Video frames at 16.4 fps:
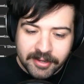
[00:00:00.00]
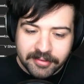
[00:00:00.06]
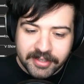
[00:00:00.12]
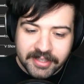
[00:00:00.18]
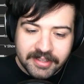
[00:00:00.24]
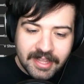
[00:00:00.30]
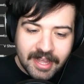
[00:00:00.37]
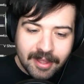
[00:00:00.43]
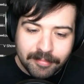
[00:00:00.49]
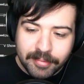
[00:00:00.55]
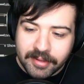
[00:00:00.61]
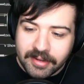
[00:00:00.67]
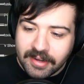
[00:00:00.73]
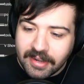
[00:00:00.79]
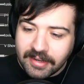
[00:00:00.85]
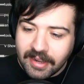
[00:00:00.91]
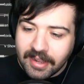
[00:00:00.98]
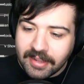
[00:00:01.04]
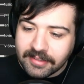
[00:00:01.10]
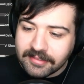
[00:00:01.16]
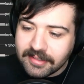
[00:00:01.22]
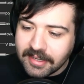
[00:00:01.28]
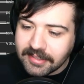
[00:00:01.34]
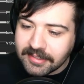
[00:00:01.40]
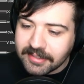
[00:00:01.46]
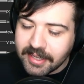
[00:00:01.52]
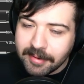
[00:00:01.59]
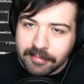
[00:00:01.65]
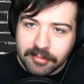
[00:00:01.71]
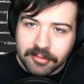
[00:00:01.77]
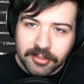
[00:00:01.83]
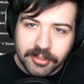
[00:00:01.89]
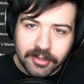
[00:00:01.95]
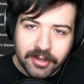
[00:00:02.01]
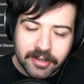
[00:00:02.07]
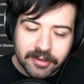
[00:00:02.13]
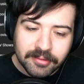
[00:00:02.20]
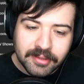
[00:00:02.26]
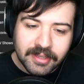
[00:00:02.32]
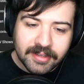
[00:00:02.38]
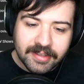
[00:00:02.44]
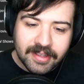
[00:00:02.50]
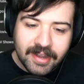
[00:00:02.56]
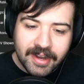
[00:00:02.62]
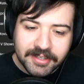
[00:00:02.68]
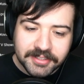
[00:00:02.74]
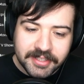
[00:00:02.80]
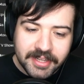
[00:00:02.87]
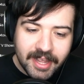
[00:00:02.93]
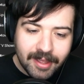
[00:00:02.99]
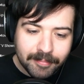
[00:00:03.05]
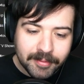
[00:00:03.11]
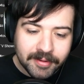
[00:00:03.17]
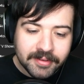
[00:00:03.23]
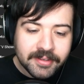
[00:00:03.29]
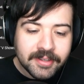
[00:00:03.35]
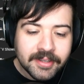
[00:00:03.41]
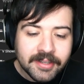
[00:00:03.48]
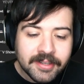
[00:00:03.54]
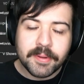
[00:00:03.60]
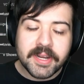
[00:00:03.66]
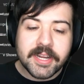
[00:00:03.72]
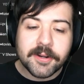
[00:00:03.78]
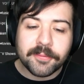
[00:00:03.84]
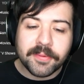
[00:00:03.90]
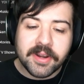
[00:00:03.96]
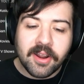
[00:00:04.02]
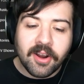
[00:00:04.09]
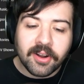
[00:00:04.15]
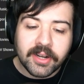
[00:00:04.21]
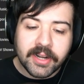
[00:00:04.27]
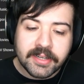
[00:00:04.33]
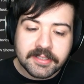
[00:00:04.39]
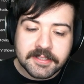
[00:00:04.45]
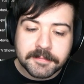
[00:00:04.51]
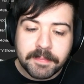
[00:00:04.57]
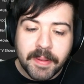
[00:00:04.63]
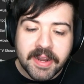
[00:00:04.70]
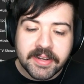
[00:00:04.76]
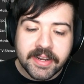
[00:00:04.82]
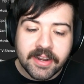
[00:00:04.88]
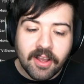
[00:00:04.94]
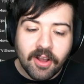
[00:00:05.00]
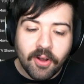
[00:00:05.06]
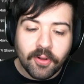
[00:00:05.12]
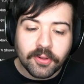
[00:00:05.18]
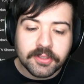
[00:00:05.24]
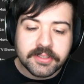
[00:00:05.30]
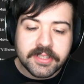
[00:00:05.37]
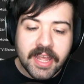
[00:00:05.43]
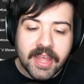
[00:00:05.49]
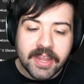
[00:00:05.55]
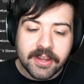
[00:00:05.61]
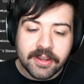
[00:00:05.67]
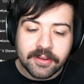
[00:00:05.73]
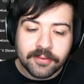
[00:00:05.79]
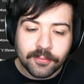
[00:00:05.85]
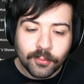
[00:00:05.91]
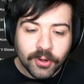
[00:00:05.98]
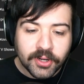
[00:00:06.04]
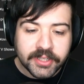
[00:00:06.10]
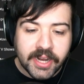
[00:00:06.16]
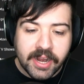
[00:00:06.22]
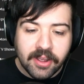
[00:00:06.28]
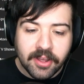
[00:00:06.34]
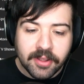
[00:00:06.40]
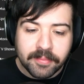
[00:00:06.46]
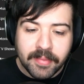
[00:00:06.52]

don't need that. But I skimmed through. I don't think that actually happened. But here we are at spending a whole day working on